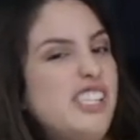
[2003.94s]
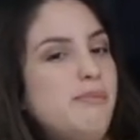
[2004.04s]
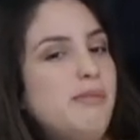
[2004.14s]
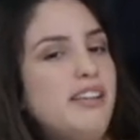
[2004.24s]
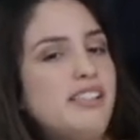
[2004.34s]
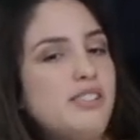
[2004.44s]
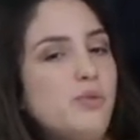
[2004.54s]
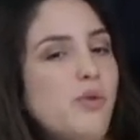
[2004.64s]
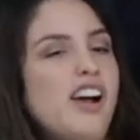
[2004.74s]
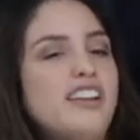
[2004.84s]
deep English,
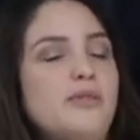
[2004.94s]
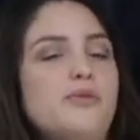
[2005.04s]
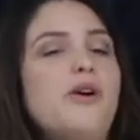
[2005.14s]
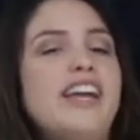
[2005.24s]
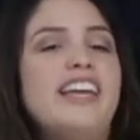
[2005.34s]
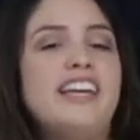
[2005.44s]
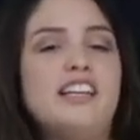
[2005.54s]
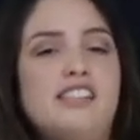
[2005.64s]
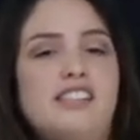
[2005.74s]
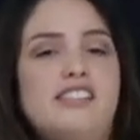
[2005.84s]
white white
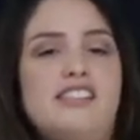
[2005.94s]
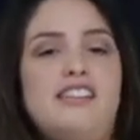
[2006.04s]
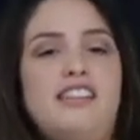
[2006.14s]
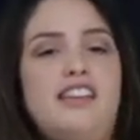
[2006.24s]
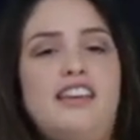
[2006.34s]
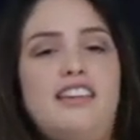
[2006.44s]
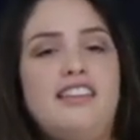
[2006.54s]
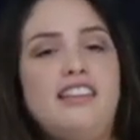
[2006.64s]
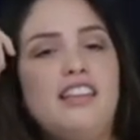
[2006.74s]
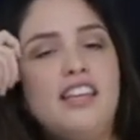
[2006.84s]
English, and then